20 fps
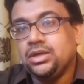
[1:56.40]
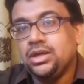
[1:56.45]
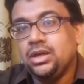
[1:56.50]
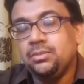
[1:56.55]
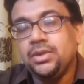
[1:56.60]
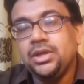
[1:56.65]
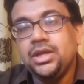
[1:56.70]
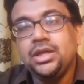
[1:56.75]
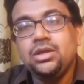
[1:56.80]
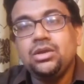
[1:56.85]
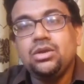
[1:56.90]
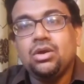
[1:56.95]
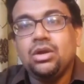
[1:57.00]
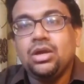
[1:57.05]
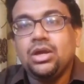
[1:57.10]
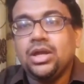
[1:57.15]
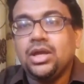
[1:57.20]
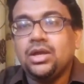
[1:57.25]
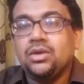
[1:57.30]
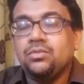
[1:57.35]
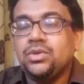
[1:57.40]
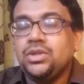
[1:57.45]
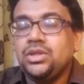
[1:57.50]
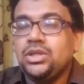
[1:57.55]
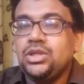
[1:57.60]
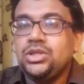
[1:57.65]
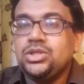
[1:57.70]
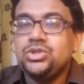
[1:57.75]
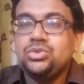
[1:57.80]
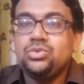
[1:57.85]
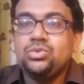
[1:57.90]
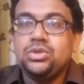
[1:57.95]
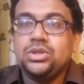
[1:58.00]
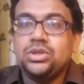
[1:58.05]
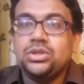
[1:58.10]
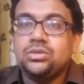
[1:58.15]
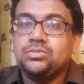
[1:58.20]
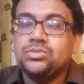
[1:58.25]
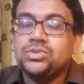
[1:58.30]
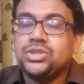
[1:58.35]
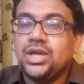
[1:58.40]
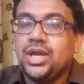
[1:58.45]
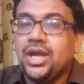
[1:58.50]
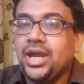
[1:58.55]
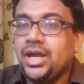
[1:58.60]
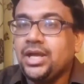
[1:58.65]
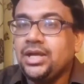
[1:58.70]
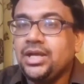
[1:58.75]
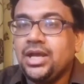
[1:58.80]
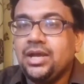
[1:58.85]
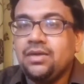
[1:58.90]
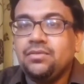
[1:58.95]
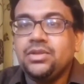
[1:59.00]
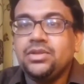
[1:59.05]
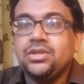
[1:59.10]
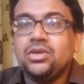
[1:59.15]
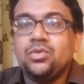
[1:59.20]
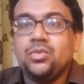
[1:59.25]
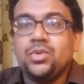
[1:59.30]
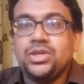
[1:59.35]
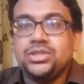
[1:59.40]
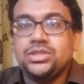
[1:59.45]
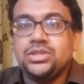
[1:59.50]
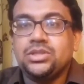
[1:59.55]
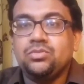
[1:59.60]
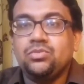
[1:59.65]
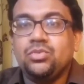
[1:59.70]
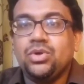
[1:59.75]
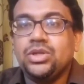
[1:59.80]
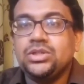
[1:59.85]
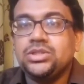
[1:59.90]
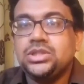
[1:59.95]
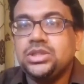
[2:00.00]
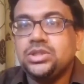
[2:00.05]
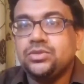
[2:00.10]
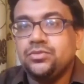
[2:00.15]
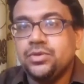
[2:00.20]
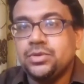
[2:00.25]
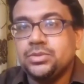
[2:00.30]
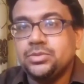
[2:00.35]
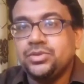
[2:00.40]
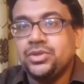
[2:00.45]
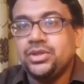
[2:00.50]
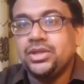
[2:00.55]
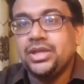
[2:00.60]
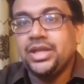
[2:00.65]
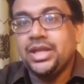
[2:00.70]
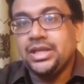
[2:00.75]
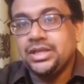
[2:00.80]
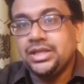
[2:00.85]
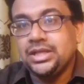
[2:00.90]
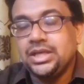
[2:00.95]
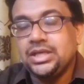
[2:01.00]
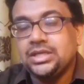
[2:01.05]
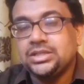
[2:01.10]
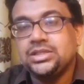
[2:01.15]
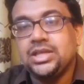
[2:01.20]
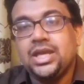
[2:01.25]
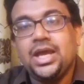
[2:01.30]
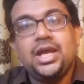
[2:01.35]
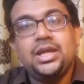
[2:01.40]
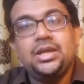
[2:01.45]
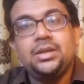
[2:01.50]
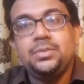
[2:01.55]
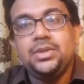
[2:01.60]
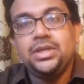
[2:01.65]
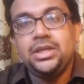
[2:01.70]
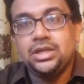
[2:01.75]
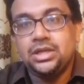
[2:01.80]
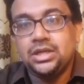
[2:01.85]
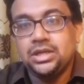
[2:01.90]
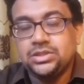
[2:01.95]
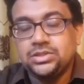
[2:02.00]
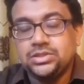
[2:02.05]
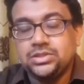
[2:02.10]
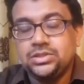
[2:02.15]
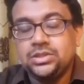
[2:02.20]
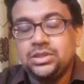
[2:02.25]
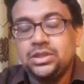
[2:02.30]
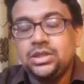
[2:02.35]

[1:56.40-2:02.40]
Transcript: coming in contact with these two terms and having the question what is the difference between an N class and a B class.